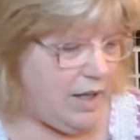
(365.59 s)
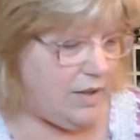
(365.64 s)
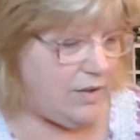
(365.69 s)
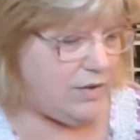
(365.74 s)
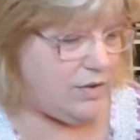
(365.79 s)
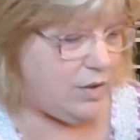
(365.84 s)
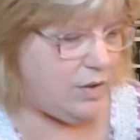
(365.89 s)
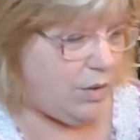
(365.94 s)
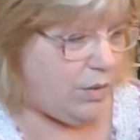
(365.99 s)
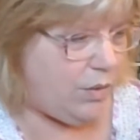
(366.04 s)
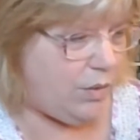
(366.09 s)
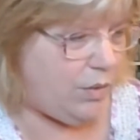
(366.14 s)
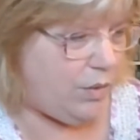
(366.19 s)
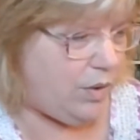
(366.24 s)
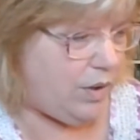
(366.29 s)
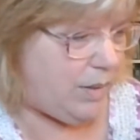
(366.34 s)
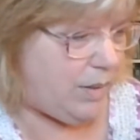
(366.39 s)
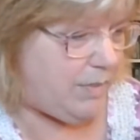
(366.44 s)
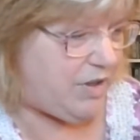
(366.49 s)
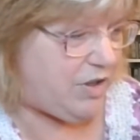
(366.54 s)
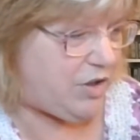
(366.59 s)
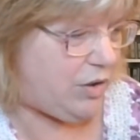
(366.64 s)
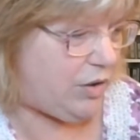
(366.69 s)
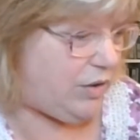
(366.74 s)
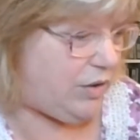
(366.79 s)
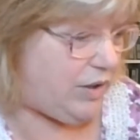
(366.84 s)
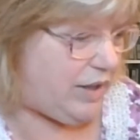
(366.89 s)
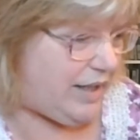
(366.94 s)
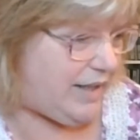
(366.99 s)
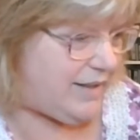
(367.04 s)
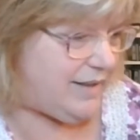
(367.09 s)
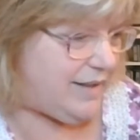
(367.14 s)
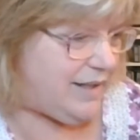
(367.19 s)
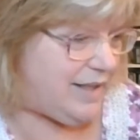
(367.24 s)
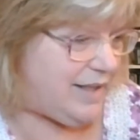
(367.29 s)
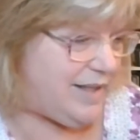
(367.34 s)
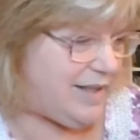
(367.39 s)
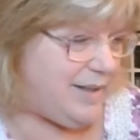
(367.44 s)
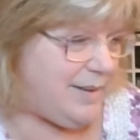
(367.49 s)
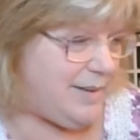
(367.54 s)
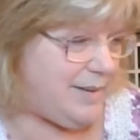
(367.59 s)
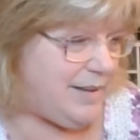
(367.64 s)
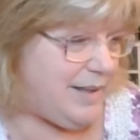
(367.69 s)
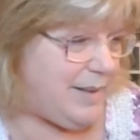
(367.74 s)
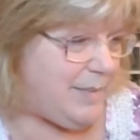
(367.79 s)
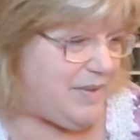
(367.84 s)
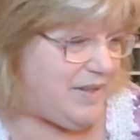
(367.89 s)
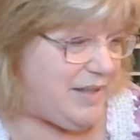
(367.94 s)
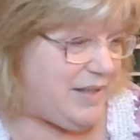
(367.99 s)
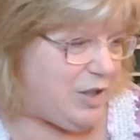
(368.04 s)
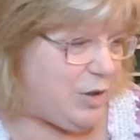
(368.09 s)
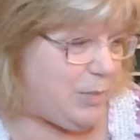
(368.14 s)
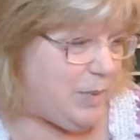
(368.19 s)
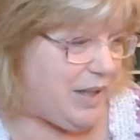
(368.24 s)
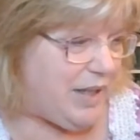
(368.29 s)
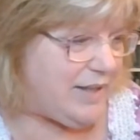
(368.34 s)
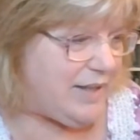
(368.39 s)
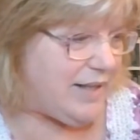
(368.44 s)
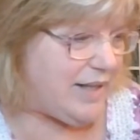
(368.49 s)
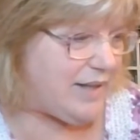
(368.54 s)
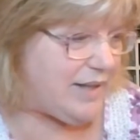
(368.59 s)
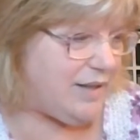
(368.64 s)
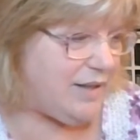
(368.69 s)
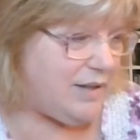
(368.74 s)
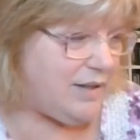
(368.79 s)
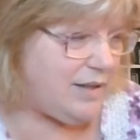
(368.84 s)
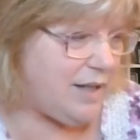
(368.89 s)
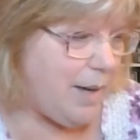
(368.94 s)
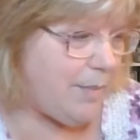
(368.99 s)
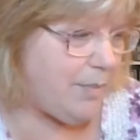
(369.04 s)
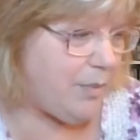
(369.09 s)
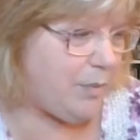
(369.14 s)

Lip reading: So let me show you the Eat Sleep Stitch because that's on top.